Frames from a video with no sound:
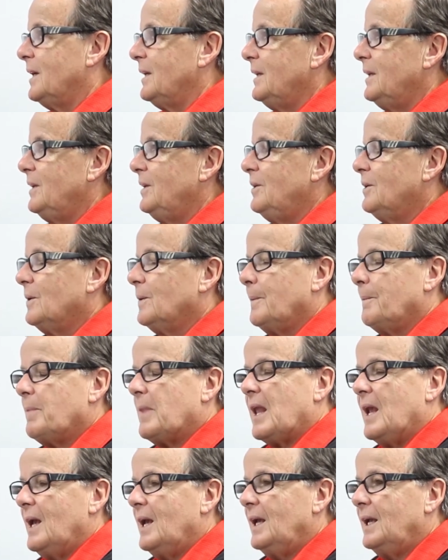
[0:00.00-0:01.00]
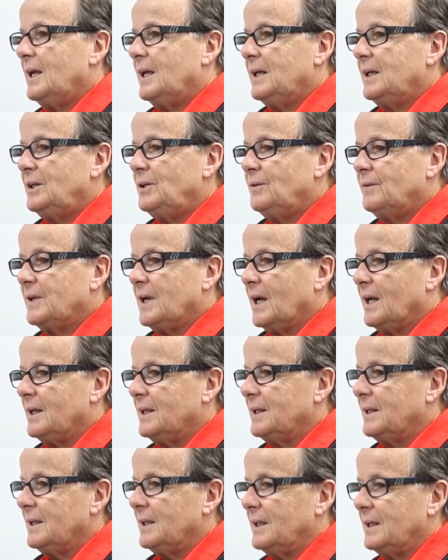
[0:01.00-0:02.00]
You know, you've got
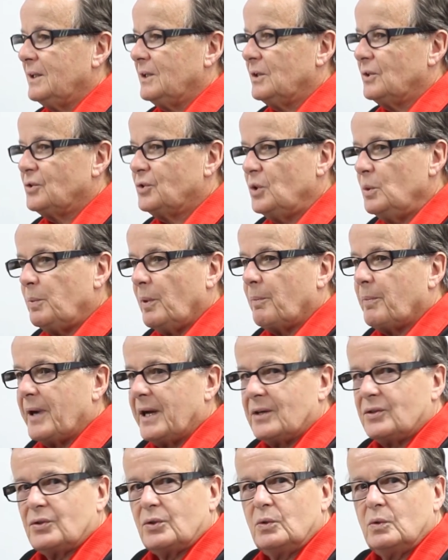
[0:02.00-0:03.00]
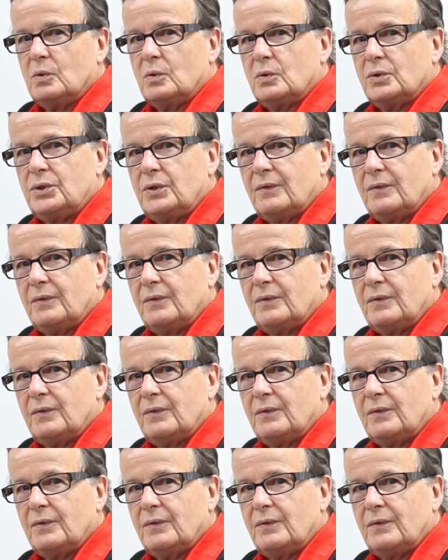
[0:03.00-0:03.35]
super bike schools.